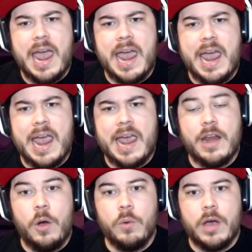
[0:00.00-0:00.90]
and,
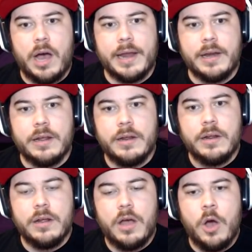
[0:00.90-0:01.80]
oh God.
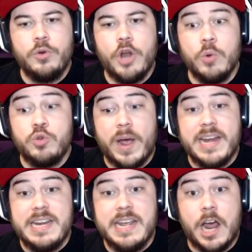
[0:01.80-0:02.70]
Oh no, do I
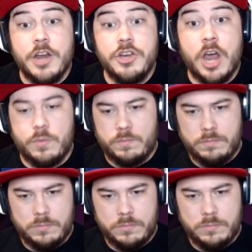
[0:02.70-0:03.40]
need another,